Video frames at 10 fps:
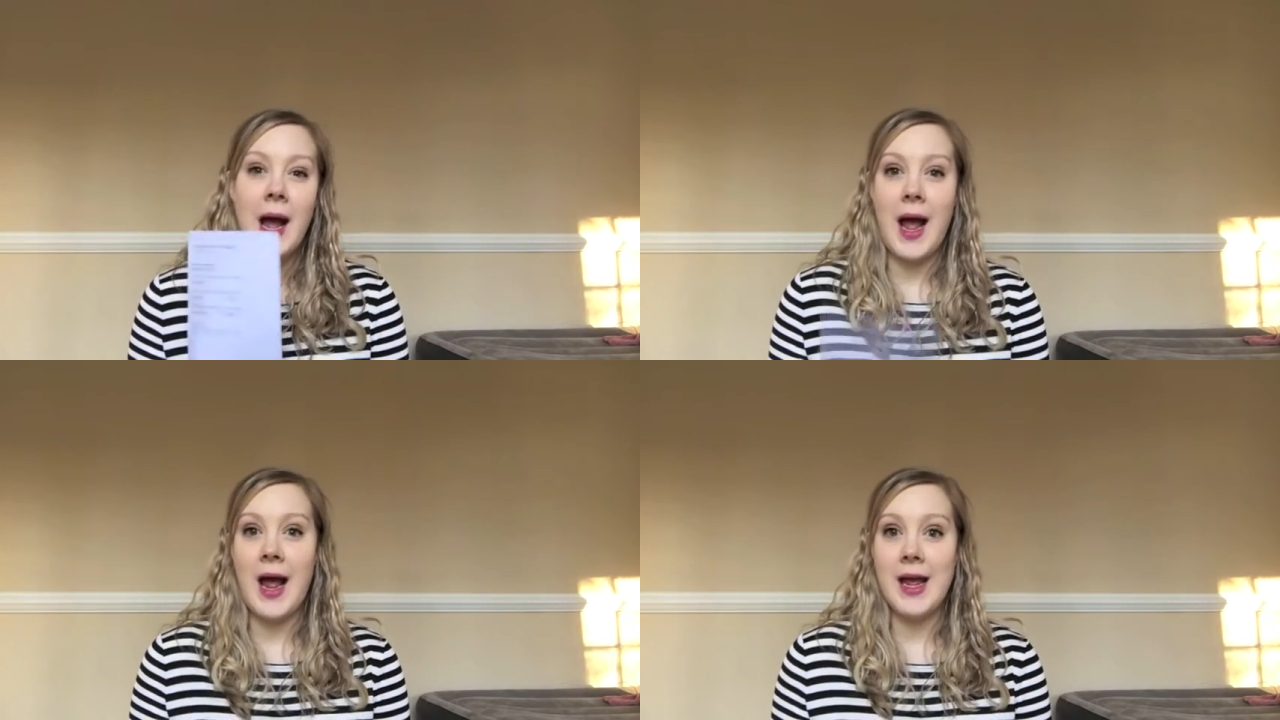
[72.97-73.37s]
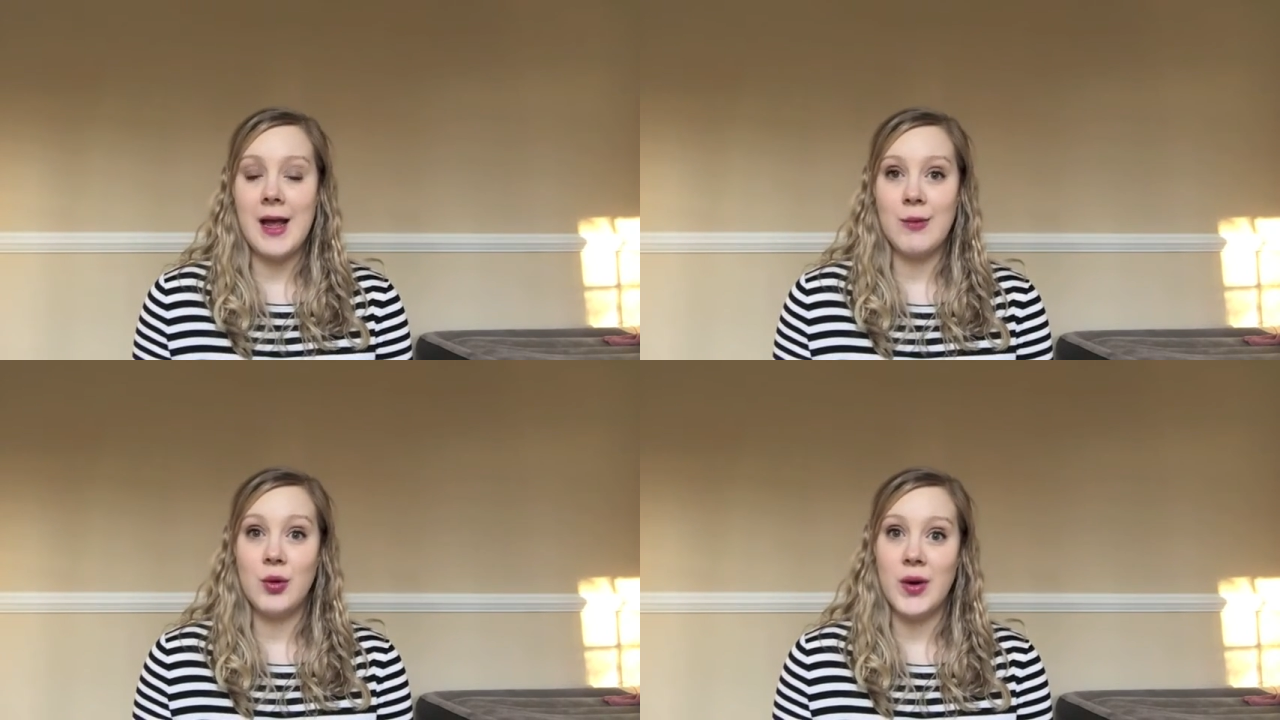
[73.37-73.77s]
I
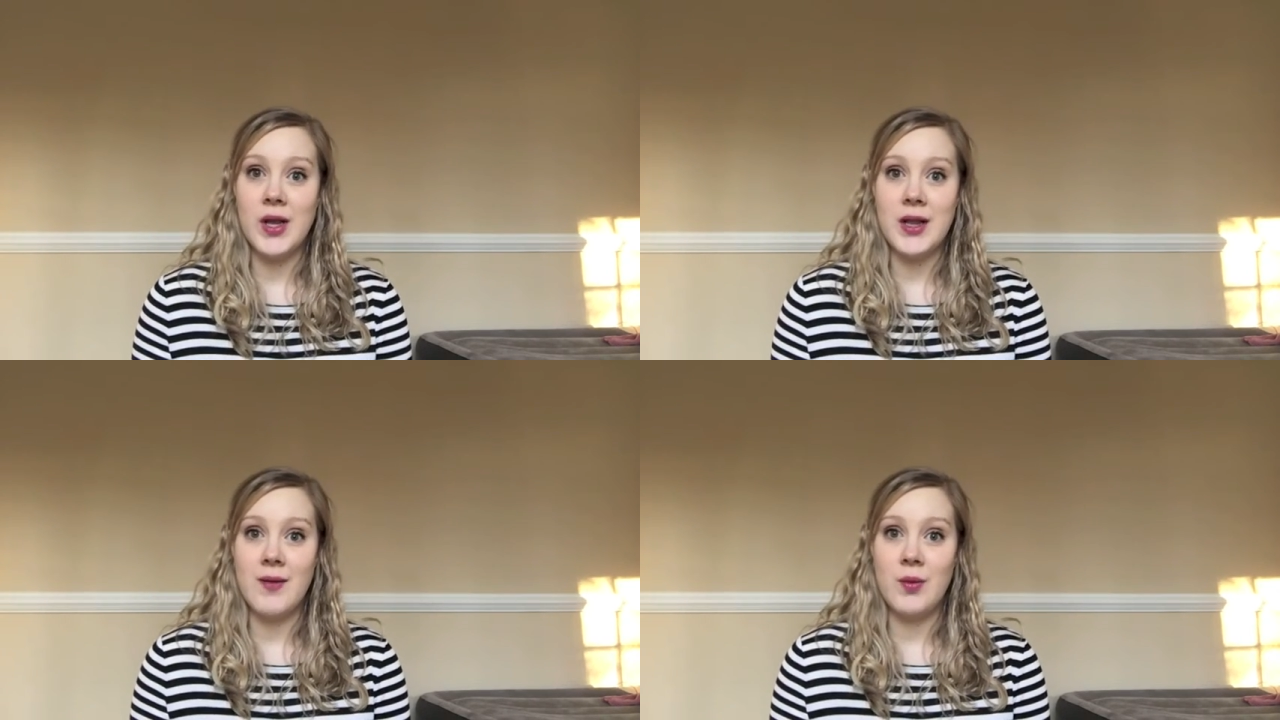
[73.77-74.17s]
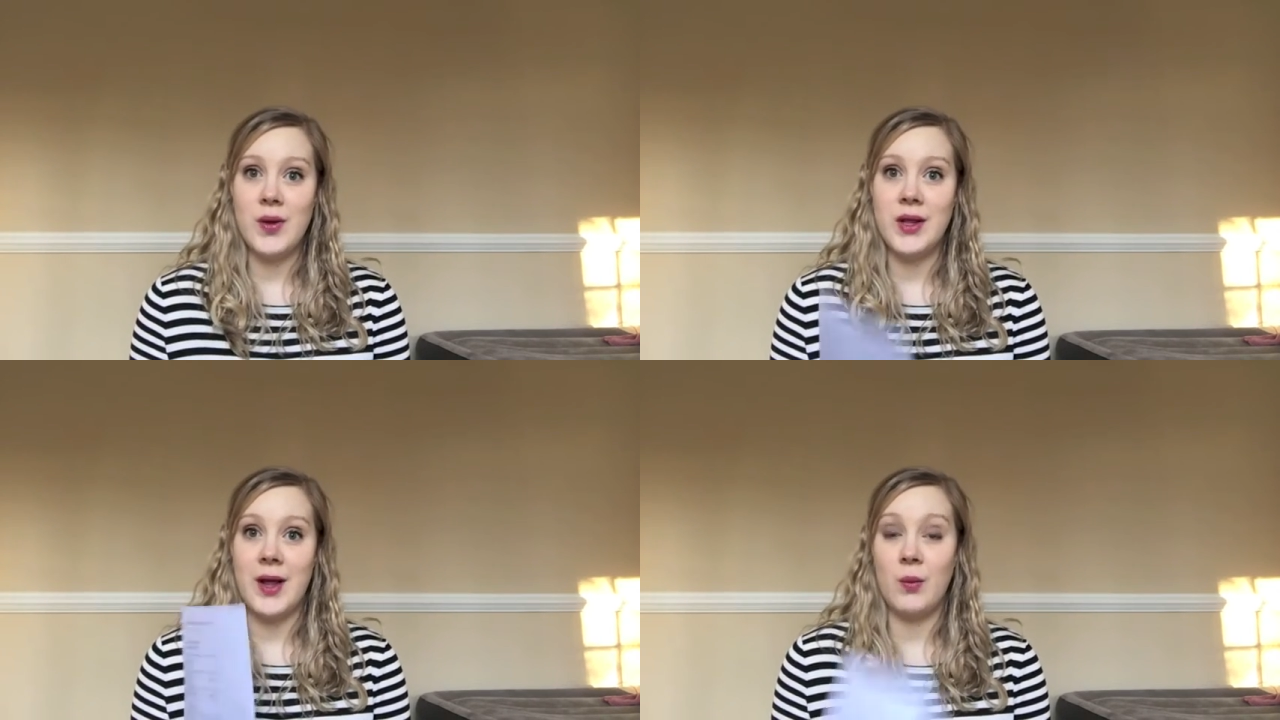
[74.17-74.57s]
am 27
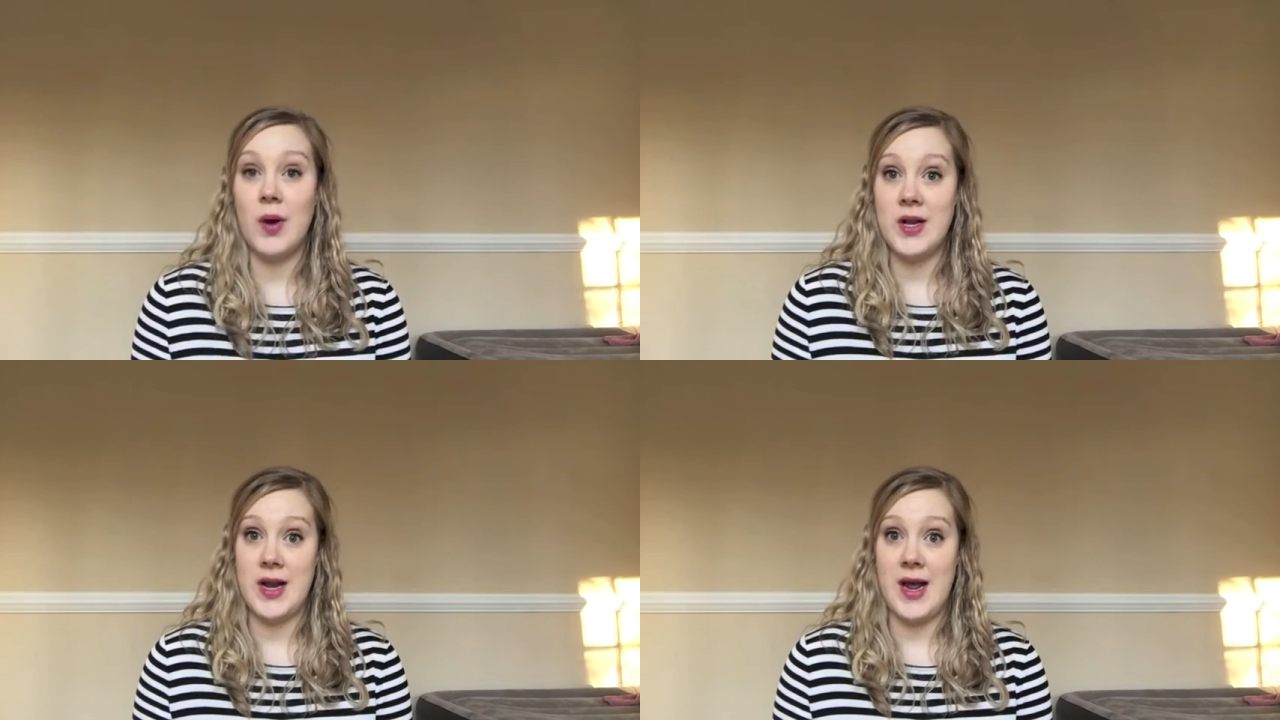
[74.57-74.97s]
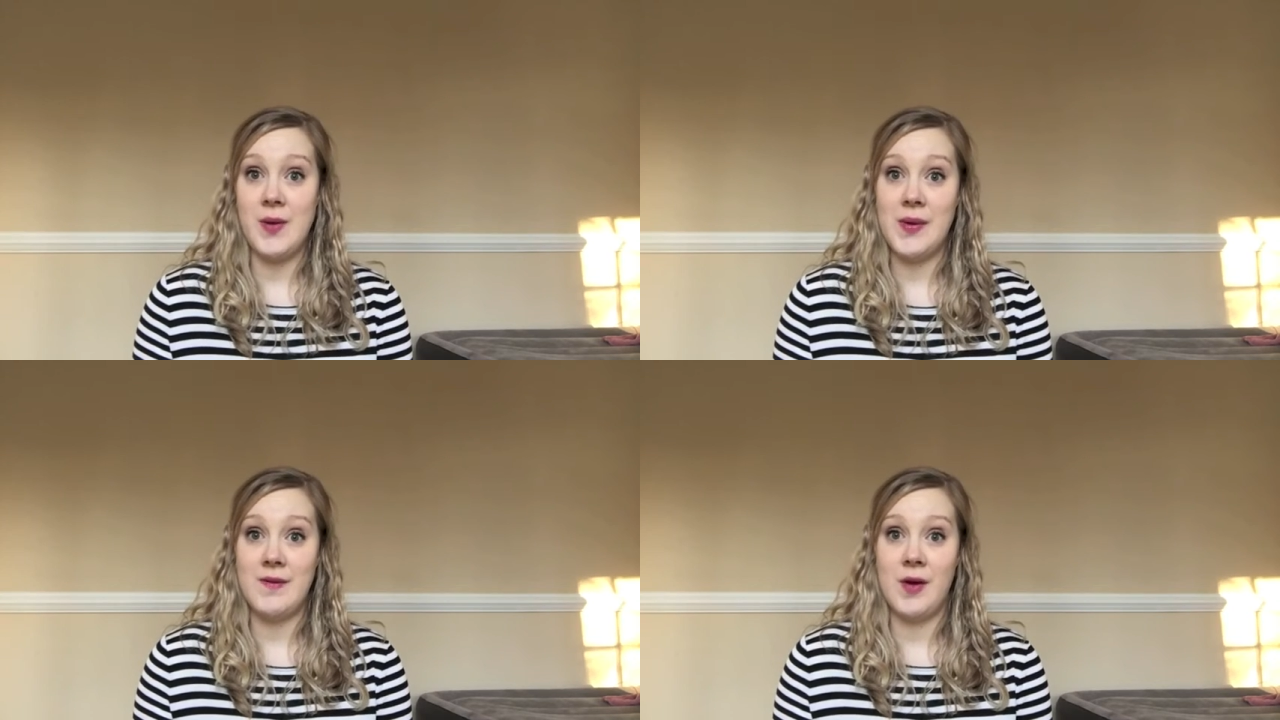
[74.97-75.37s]
weeks and one day
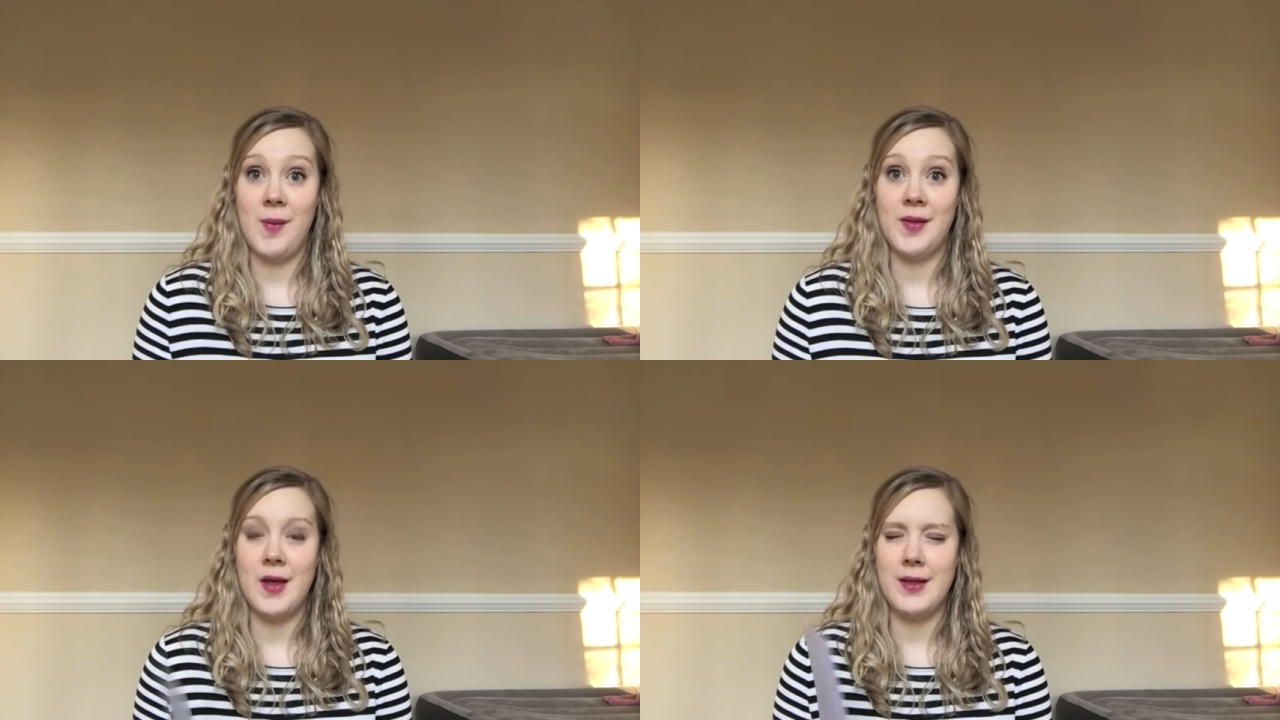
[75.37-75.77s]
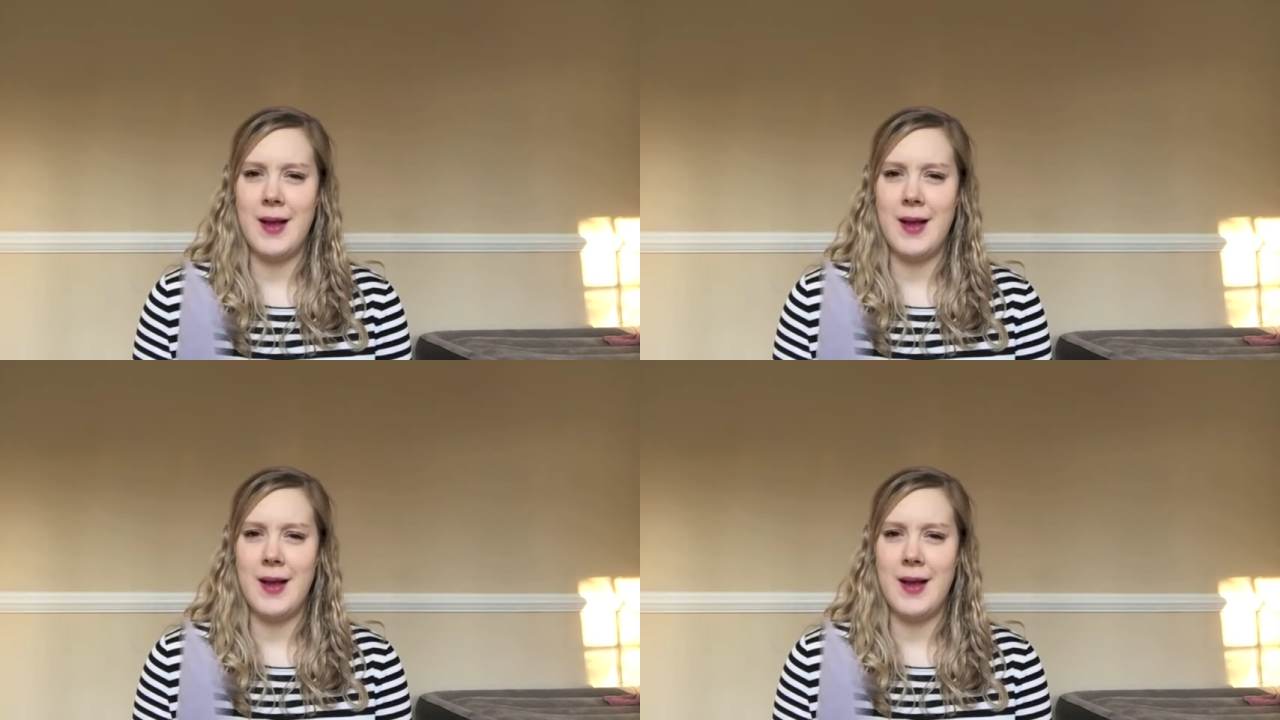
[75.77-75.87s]
when filming this.